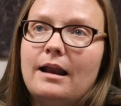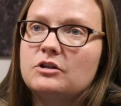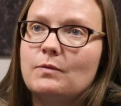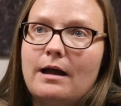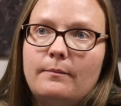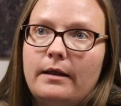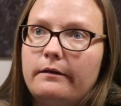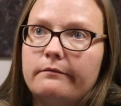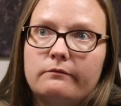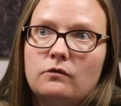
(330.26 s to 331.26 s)
know, it's probably
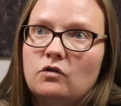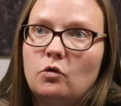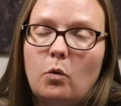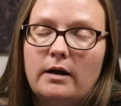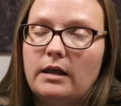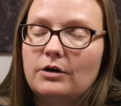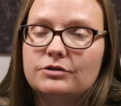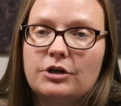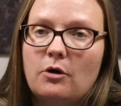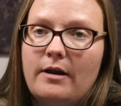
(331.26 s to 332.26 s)
been 20
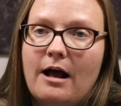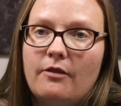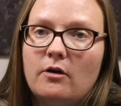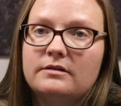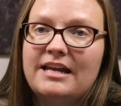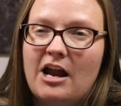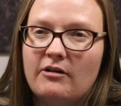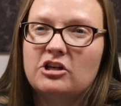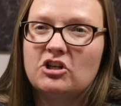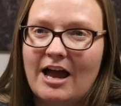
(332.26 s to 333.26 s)
years ago now, the
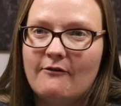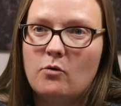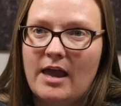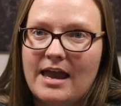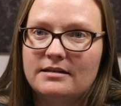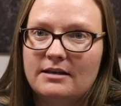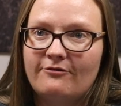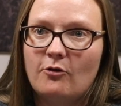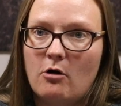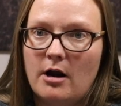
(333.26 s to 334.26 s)
Terri Schiavo case in
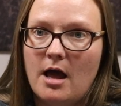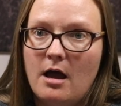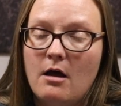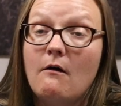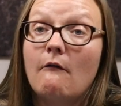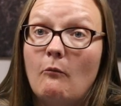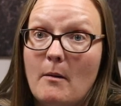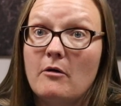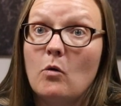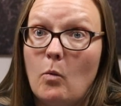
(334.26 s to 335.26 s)
Florida.
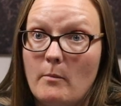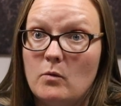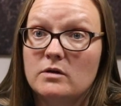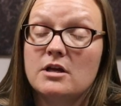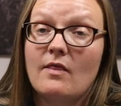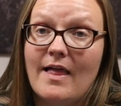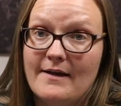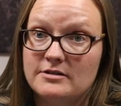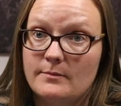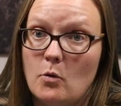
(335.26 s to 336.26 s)
Remember, the woman was on
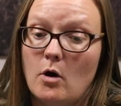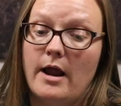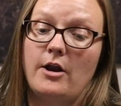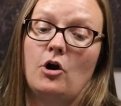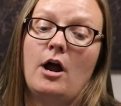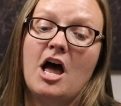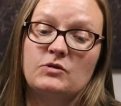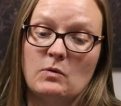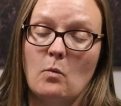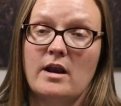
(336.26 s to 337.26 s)
life support and her
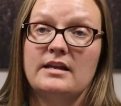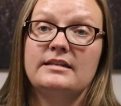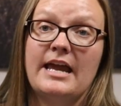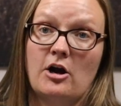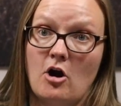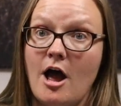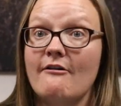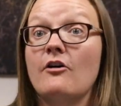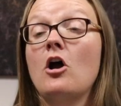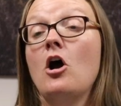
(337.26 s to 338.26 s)
husband wanted to take her
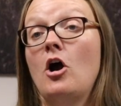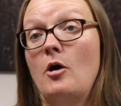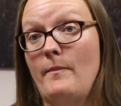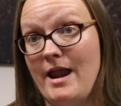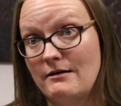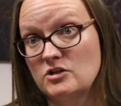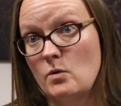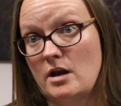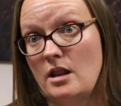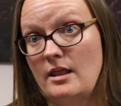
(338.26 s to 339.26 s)
off. Her parents
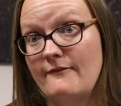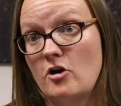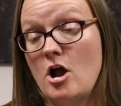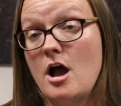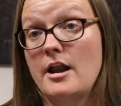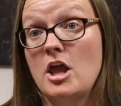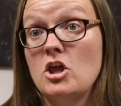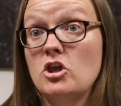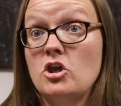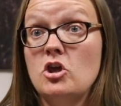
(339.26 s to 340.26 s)
wanted to leave her on.
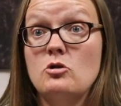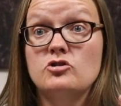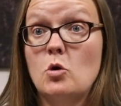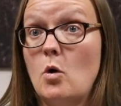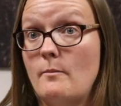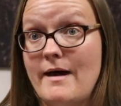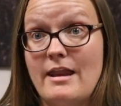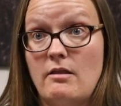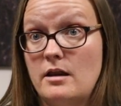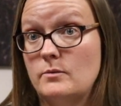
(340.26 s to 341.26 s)
Huge court
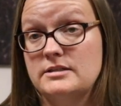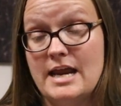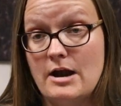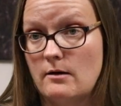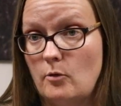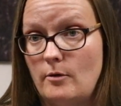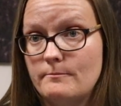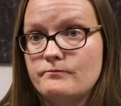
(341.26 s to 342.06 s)
battle, and it was terrible.